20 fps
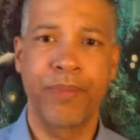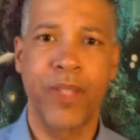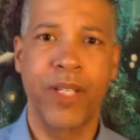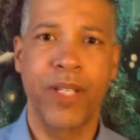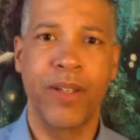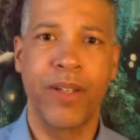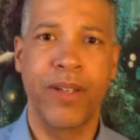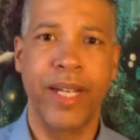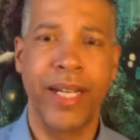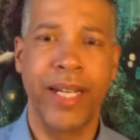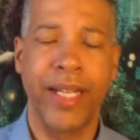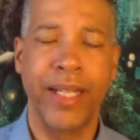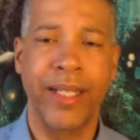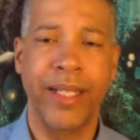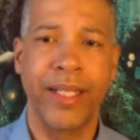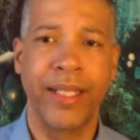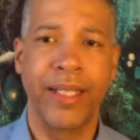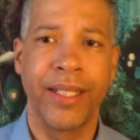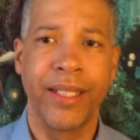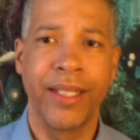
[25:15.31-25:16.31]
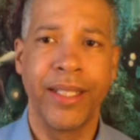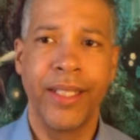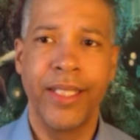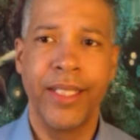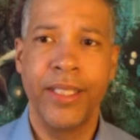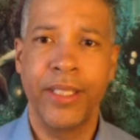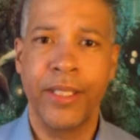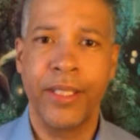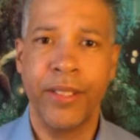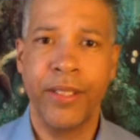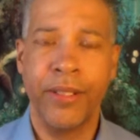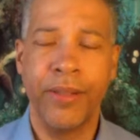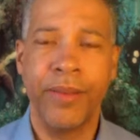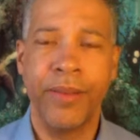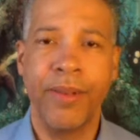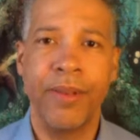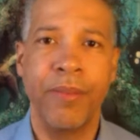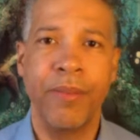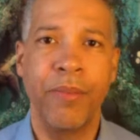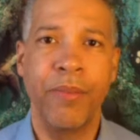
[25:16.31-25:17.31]
All right.
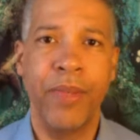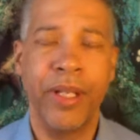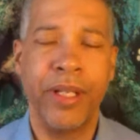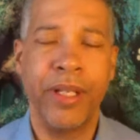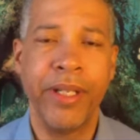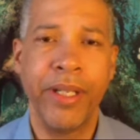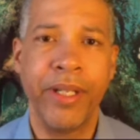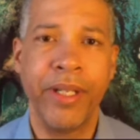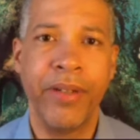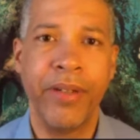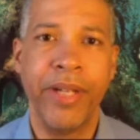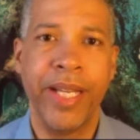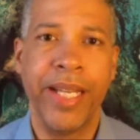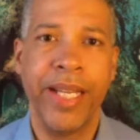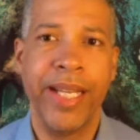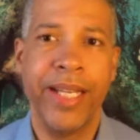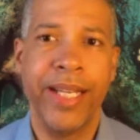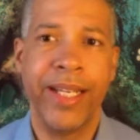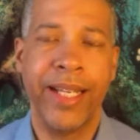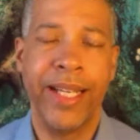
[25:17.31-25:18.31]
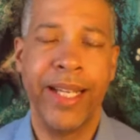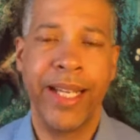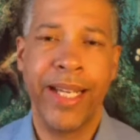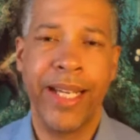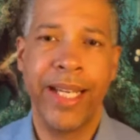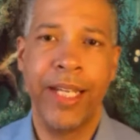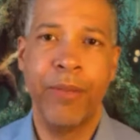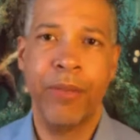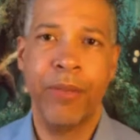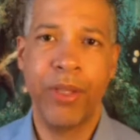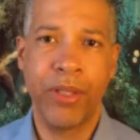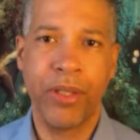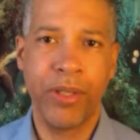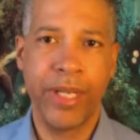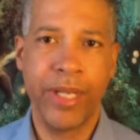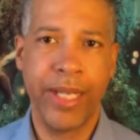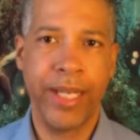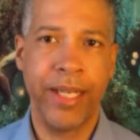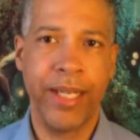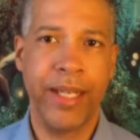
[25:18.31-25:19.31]
So, we're going to go ahead and we'll
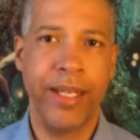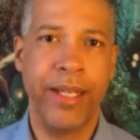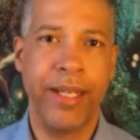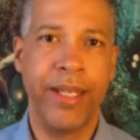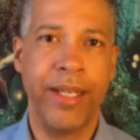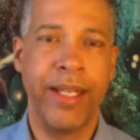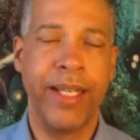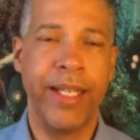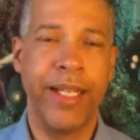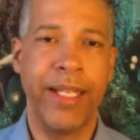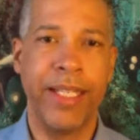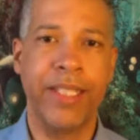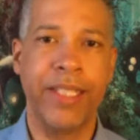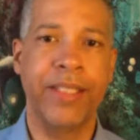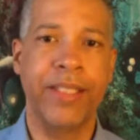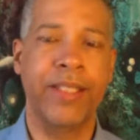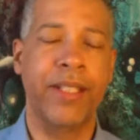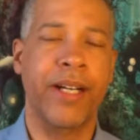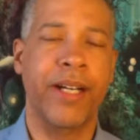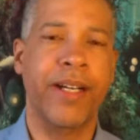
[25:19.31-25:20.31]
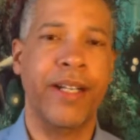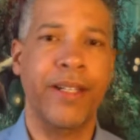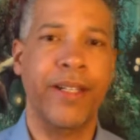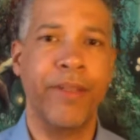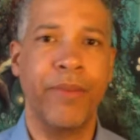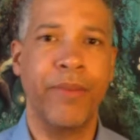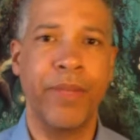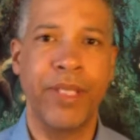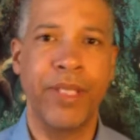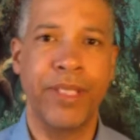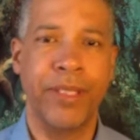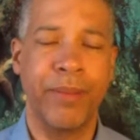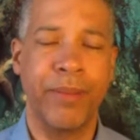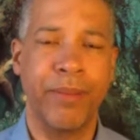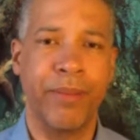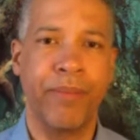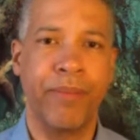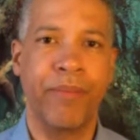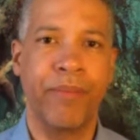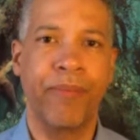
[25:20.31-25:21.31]
go and get started with some